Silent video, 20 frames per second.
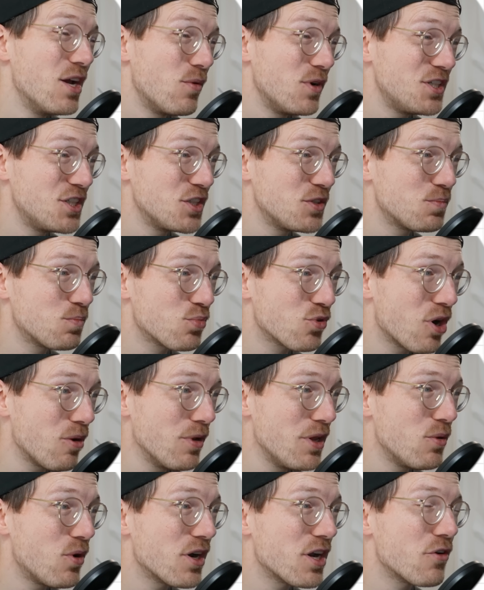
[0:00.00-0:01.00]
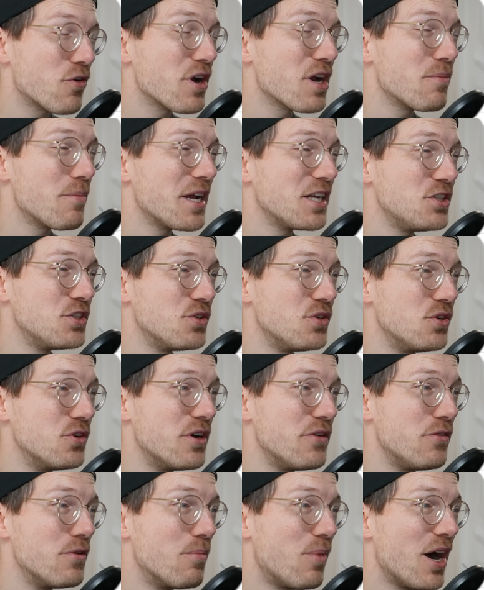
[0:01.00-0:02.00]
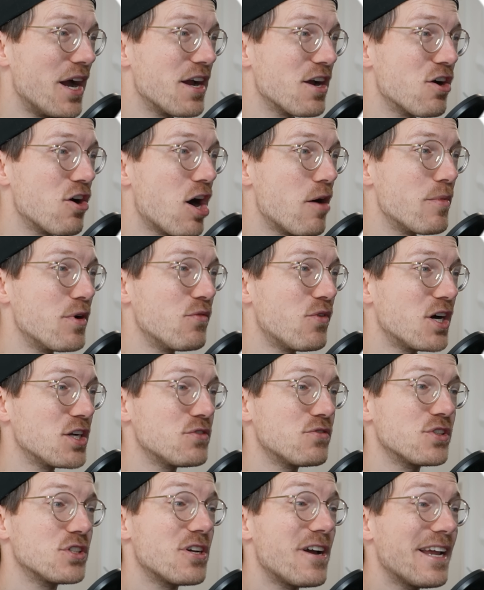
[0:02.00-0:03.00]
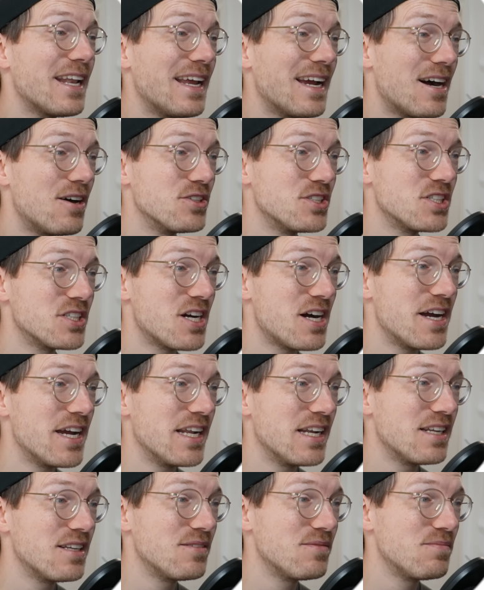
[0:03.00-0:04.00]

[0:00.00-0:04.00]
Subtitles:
which is probably what I recommend you do if you buy a Garmin watch for cycling outside.